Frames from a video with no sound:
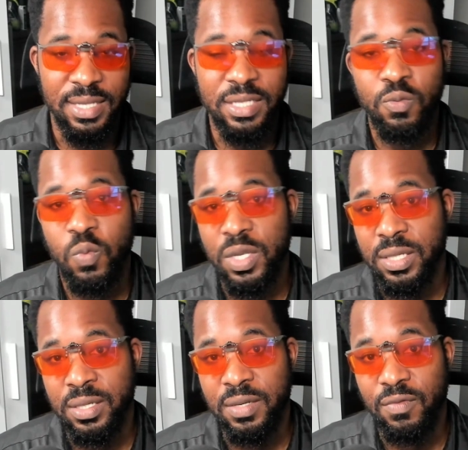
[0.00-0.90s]
is what
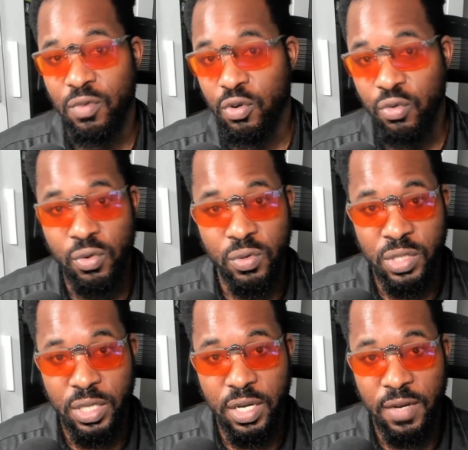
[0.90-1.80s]
the
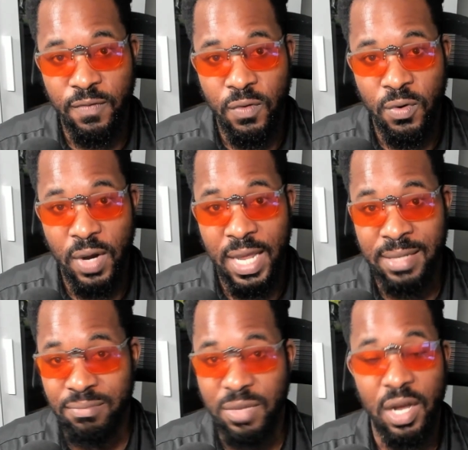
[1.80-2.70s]
recruiters are looking for,
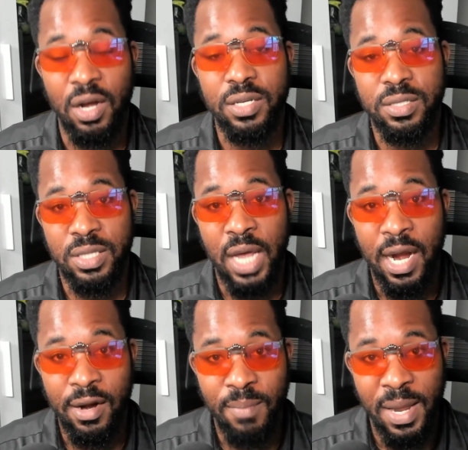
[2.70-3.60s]
and honestly, the
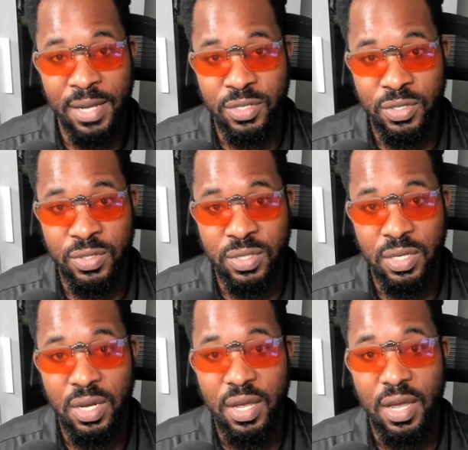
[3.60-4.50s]
hiring managers
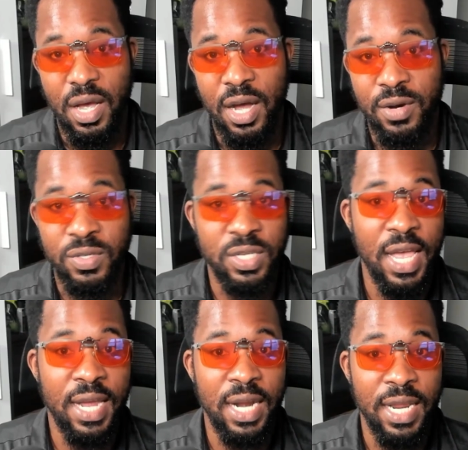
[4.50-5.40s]

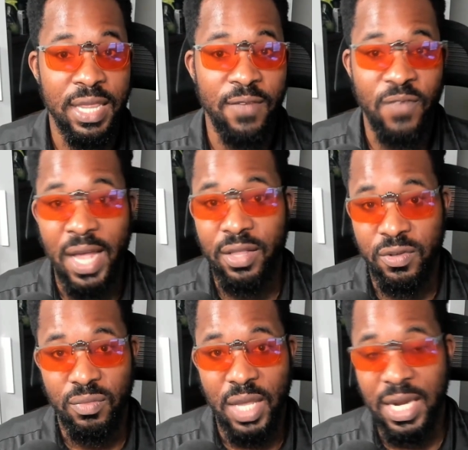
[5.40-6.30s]
understand and they value.
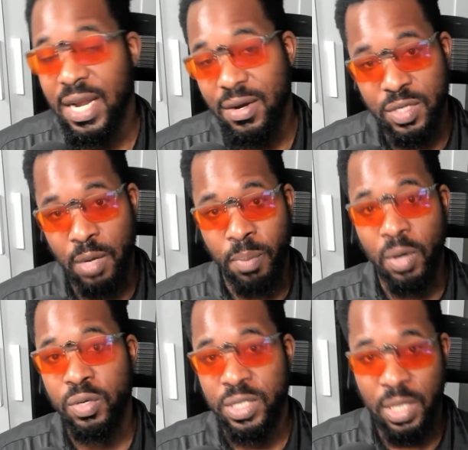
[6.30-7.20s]
And here's a
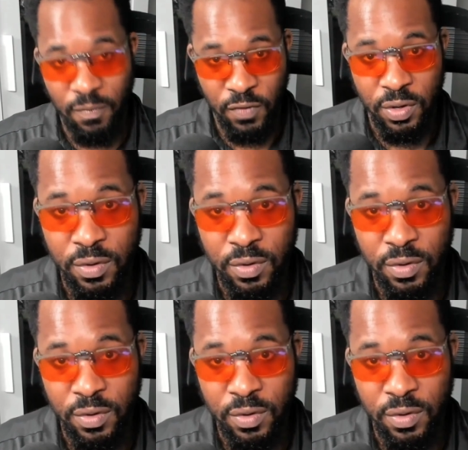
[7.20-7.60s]
bonus tip for you.